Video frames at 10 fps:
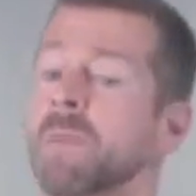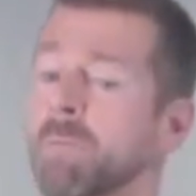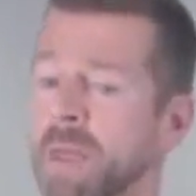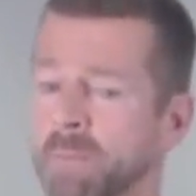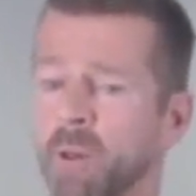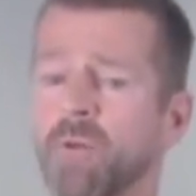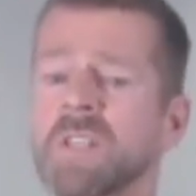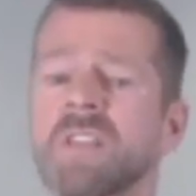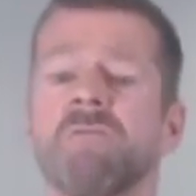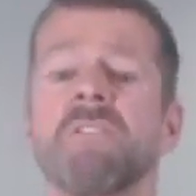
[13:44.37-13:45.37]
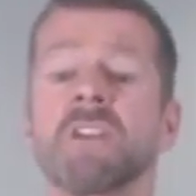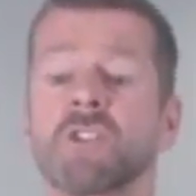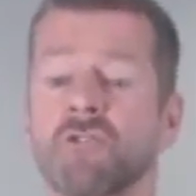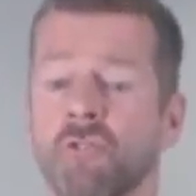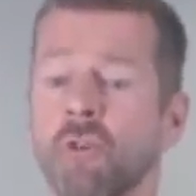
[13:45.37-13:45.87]
People who are suffering
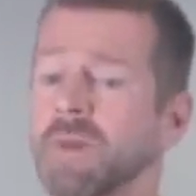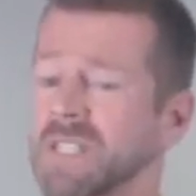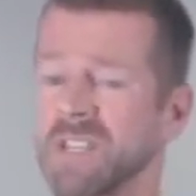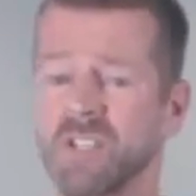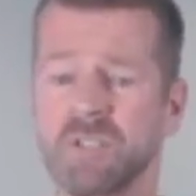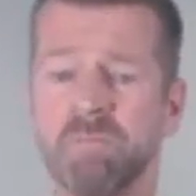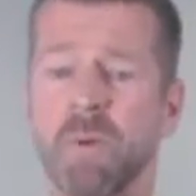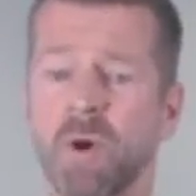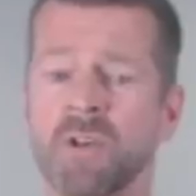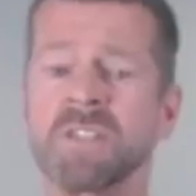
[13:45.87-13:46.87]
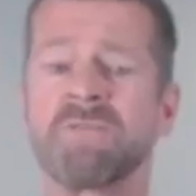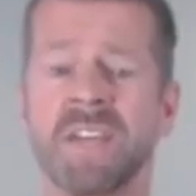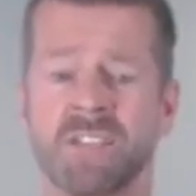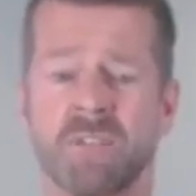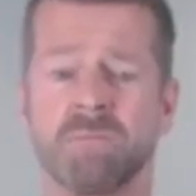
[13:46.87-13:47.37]
trauma, such as burns
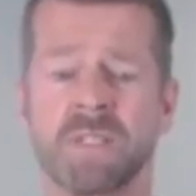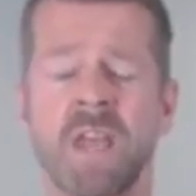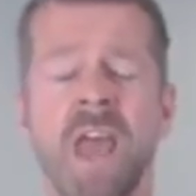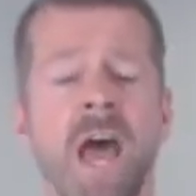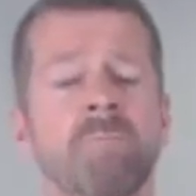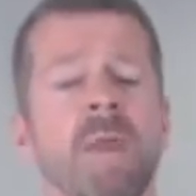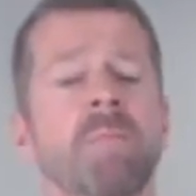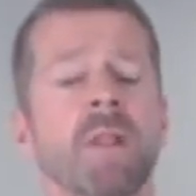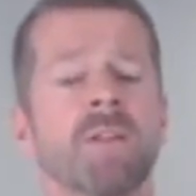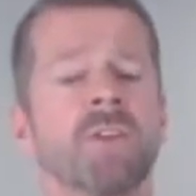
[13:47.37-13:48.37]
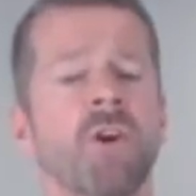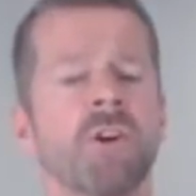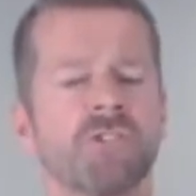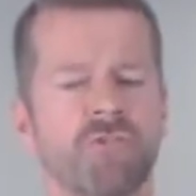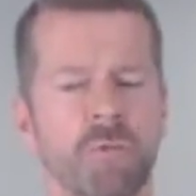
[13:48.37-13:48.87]
victims, and people
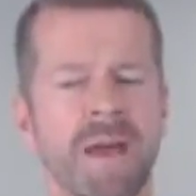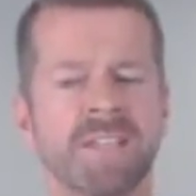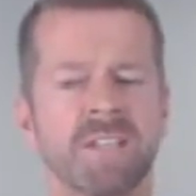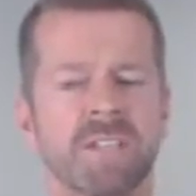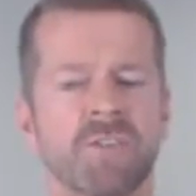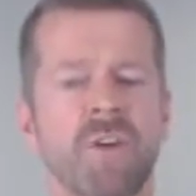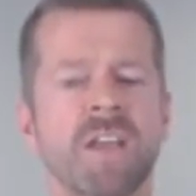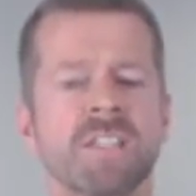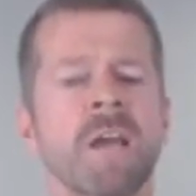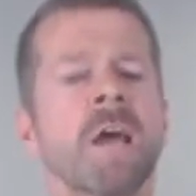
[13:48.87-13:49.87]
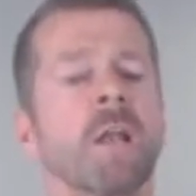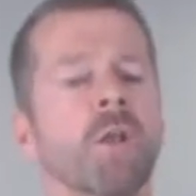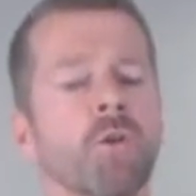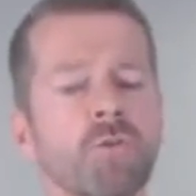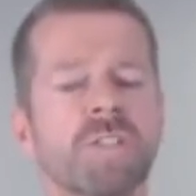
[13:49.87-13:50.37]
undergoing traumatic stress,
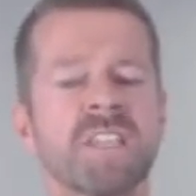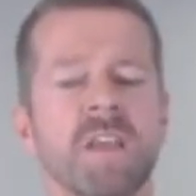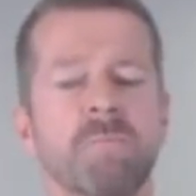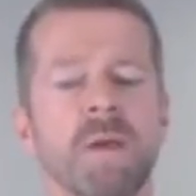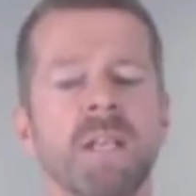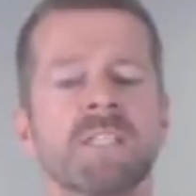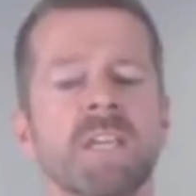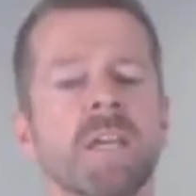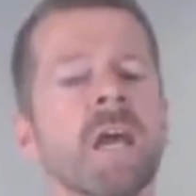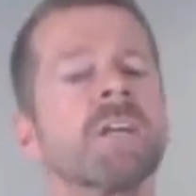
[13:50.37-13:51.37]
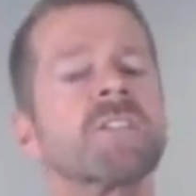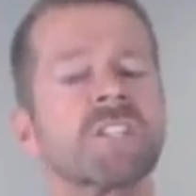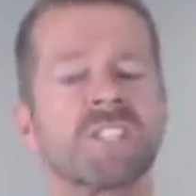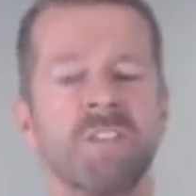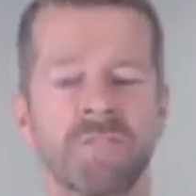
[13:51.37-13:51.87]
lose the ability to
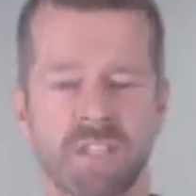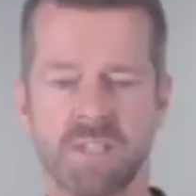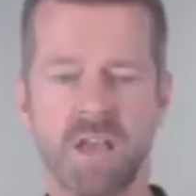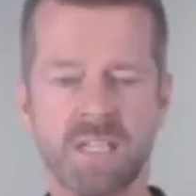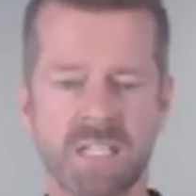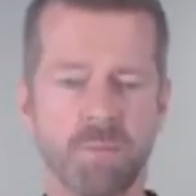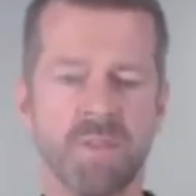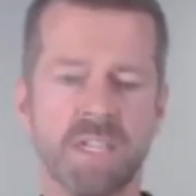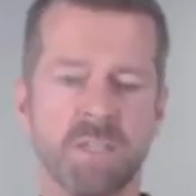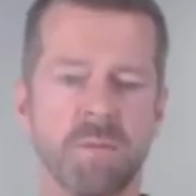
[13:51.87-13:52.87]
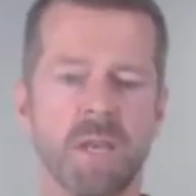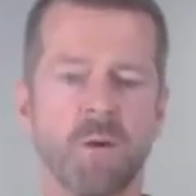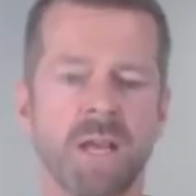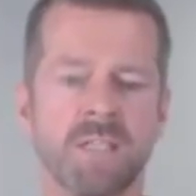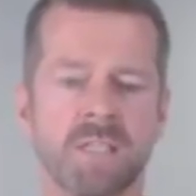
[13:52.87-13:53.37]
synthesize some of these
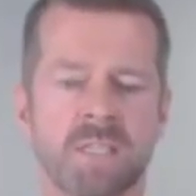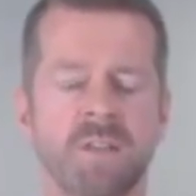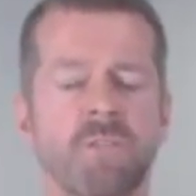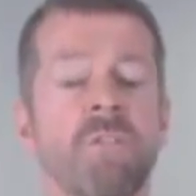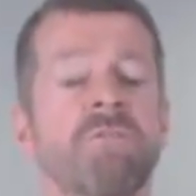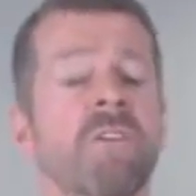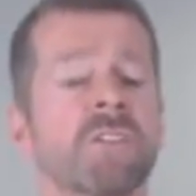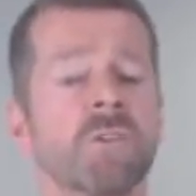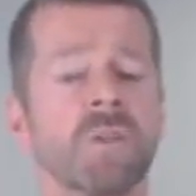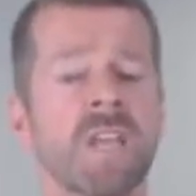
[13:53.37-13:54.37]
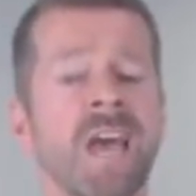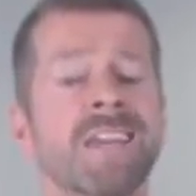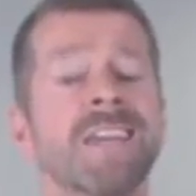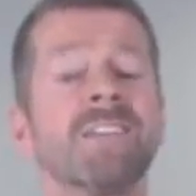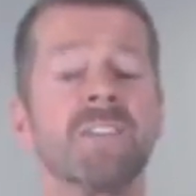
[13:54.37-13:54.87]
amino acids. So they're referred to as
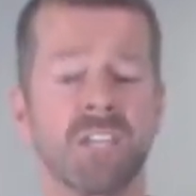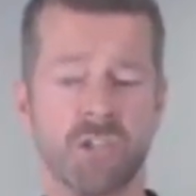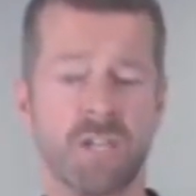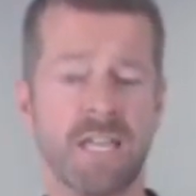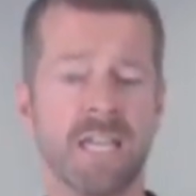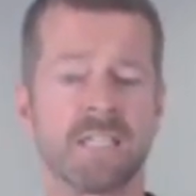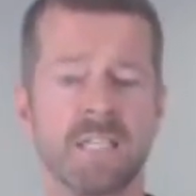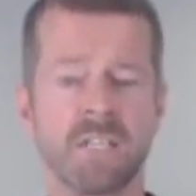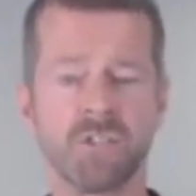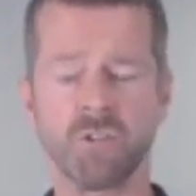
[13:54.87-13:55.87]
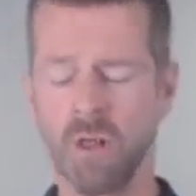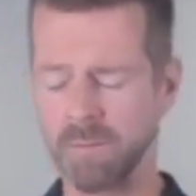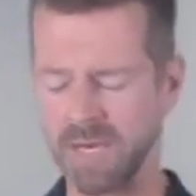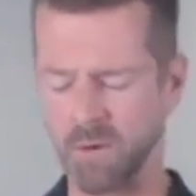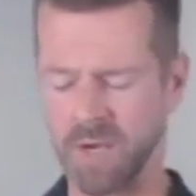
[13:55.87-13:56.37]
conditionally essential
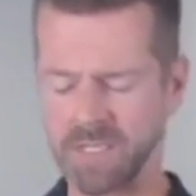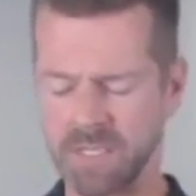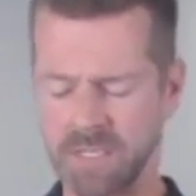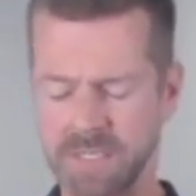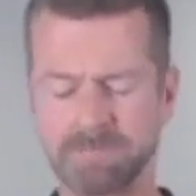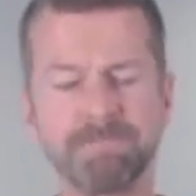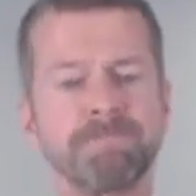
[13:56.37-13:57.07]
amino acids.